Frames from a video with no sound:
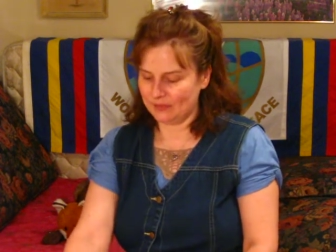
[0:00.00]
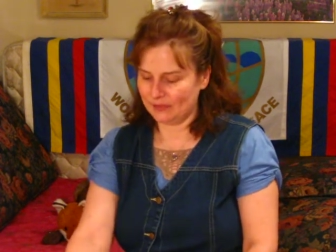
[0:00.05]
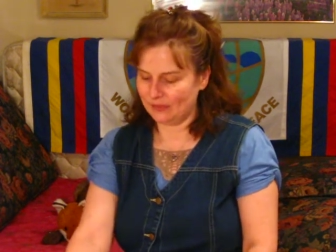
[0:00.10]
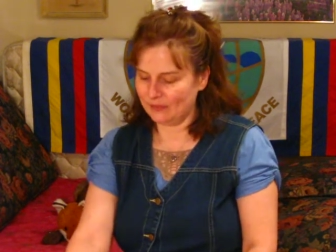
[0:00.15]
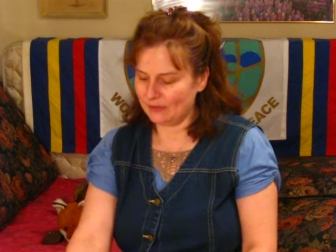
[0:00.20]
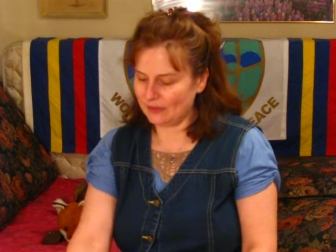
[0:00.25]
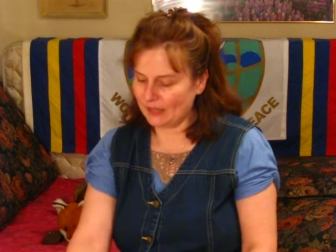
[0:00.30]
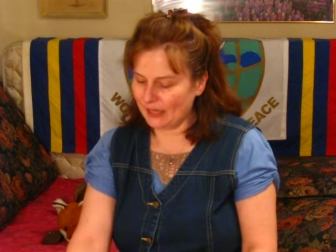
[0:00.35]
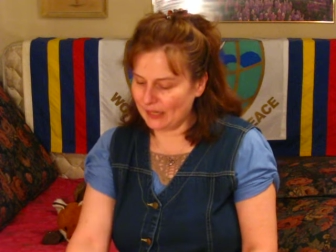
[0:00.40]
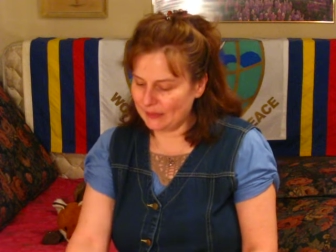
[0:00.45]

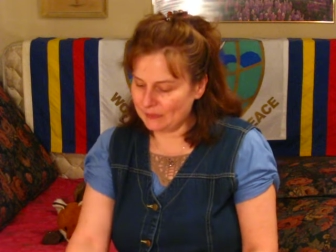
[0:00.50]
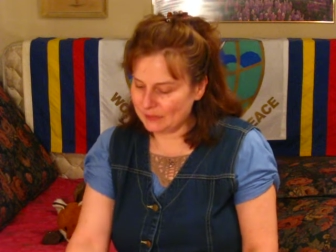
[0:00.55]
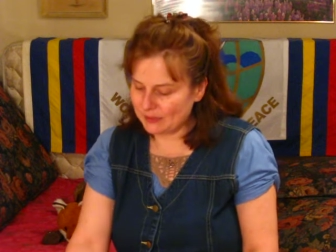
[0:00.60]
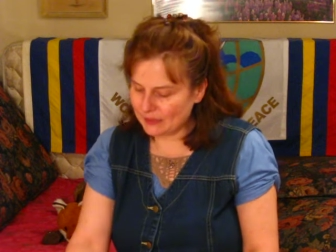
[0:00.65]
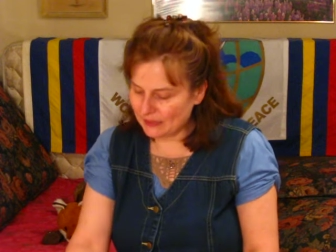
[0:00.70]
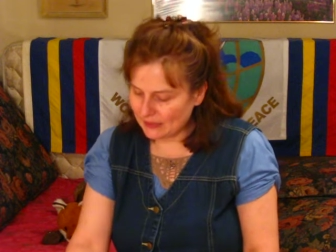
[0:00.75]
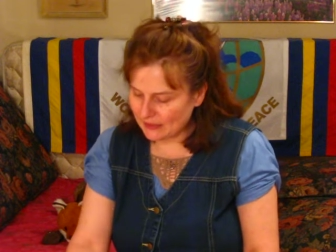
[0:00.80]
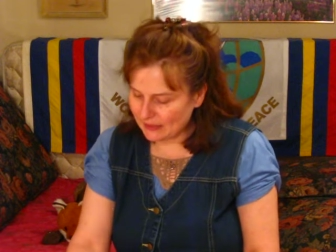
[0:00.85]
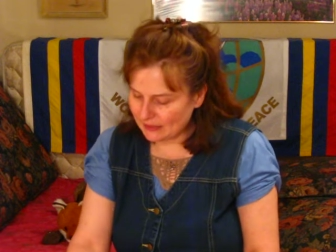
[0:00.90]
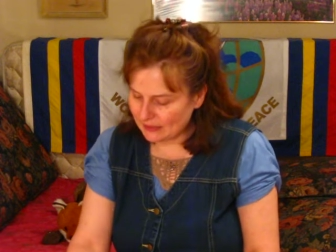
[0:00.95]
Okay, I'm
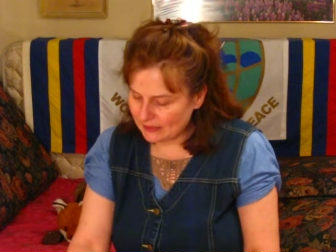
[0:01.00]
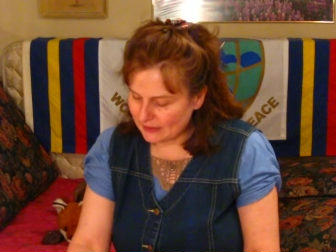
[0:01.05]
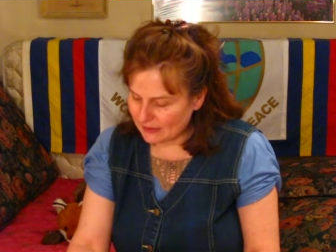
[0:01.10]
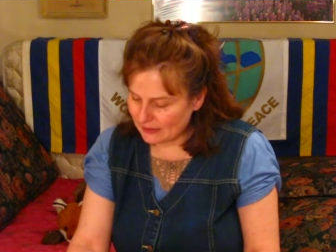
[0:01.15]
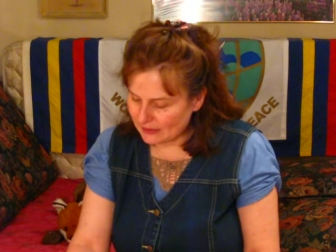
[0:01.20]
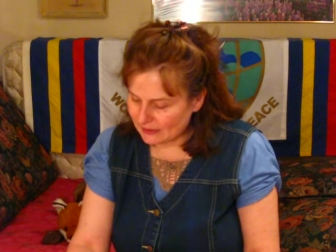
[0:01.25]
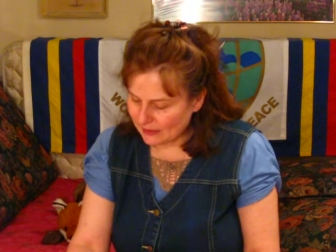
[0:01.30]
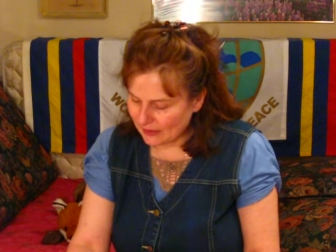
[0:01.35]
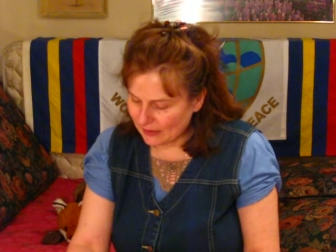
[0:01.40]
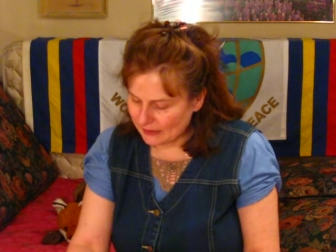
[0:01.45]
sticking to
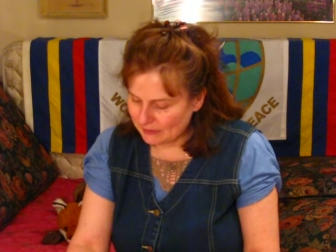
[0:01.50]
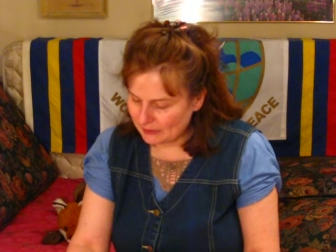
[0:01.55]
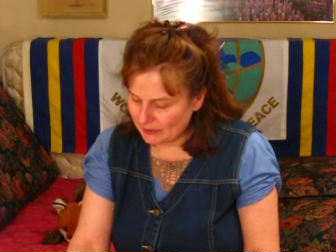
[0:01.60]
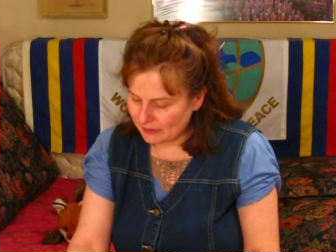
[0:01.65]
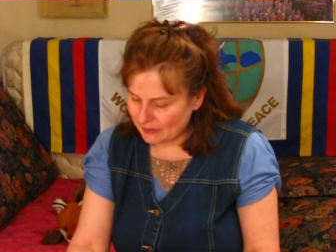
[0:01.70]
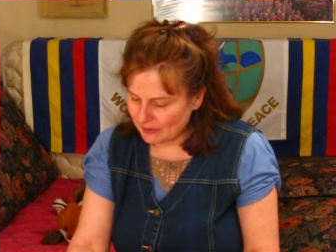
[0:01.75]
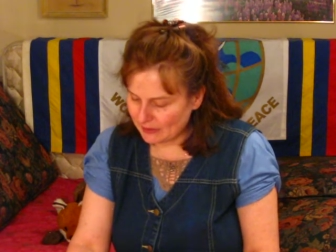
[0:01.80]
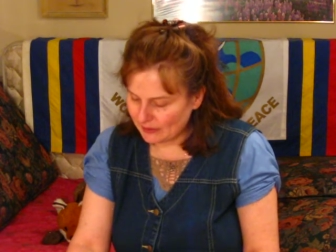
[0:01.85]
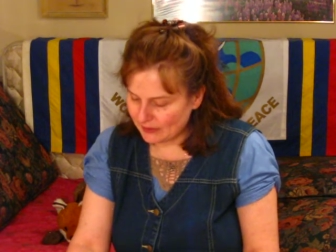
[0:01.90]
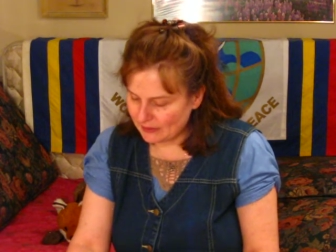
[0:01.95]
the time
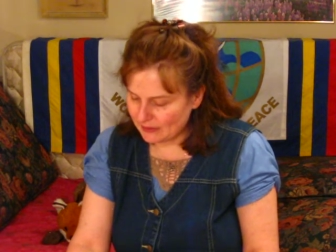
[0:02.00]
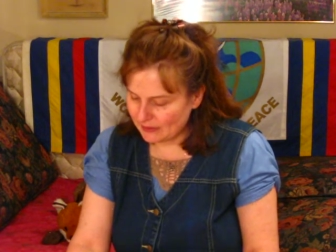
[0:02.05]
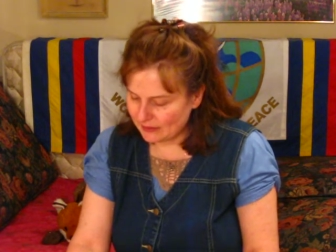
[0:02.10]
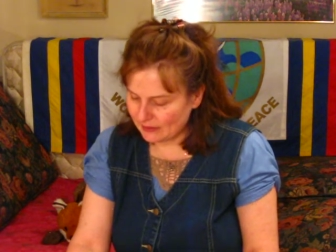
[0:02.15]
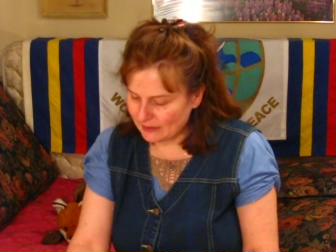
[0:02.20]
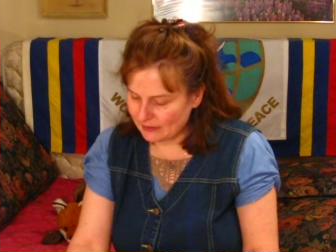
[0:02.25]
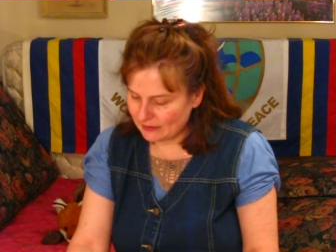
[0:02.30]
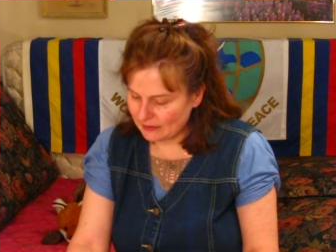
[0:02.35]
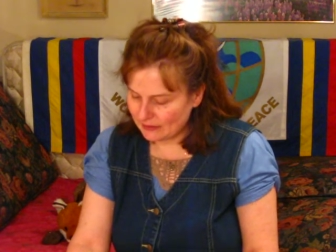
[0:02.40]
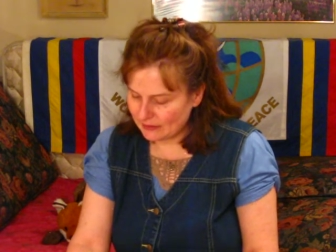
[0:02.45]
limit, I
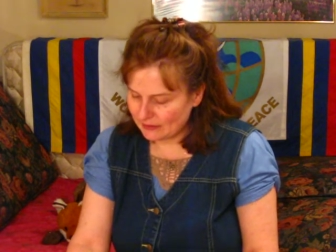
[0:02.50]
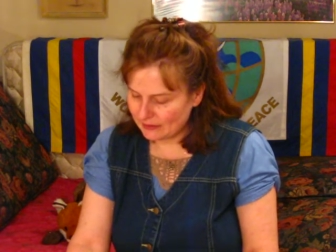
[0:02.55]
think.